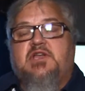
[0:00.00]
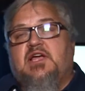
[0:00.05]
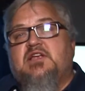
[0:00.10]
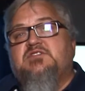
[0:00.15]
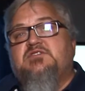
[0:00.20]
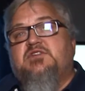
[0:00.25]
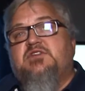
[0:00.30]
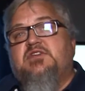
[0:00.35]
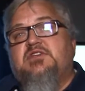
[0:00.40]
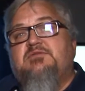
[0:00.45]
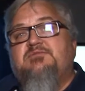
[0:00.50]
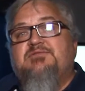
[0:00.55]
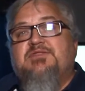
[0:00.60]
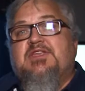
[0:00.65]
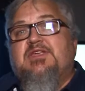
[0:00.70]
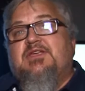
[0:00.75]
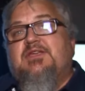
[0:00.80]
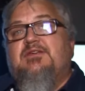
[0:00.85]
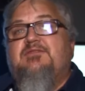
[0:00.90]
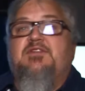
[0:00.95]
Actually,
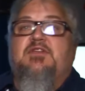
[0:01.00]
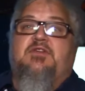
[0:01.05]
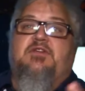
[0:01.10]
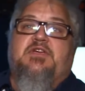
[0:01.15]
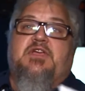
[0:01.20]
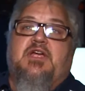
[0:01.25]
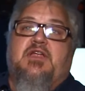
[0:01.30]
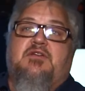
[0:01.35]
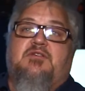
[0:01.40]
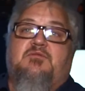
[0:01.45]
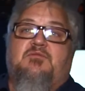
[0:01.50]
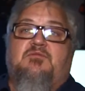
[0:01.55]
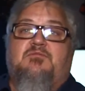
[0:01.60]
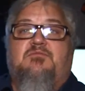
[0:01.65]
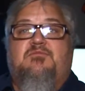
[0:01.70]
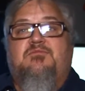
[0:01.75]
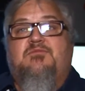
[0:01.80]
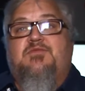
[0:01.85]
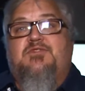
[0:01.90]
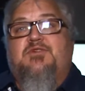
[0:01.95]
if you look at
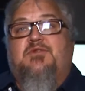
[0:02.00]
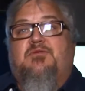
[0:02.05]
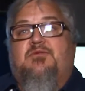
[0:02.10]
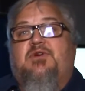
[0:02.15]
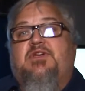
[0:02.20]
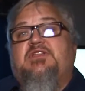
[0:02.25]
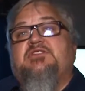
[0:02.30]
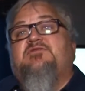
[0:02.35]
a certain way,